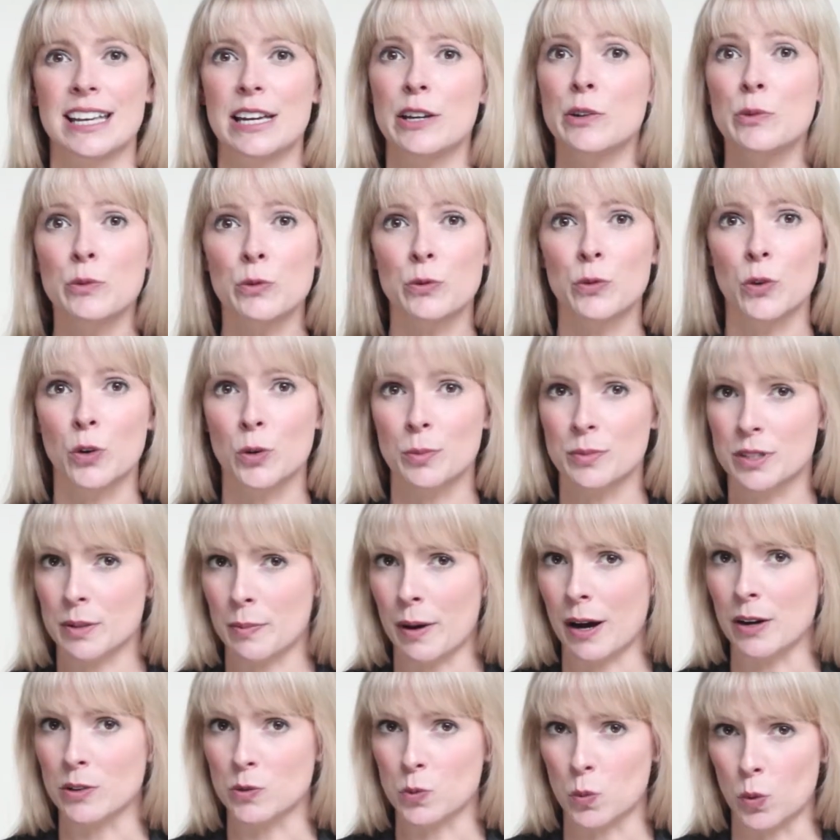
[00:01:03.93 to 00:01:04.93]
informed
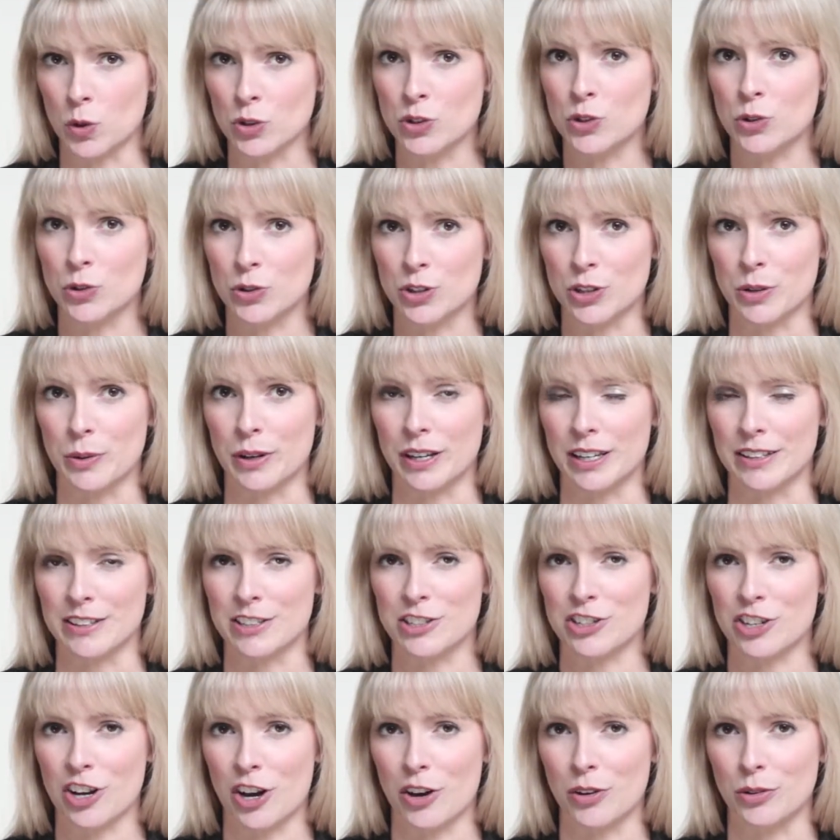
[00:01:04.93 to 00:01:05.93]
about what you're doing at the
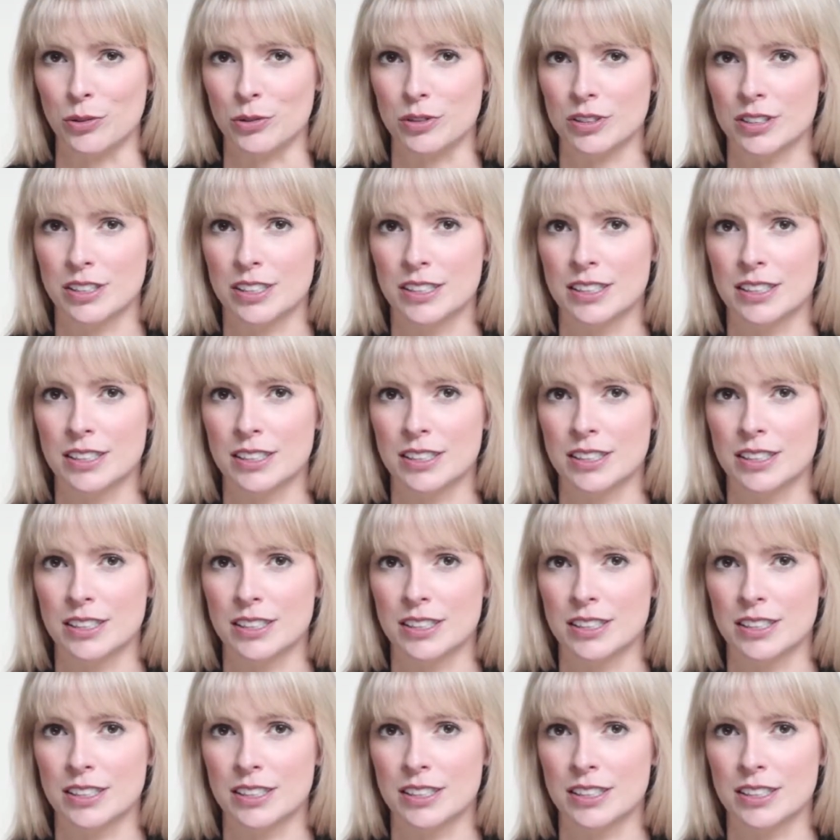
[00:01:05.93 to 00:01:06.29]
show.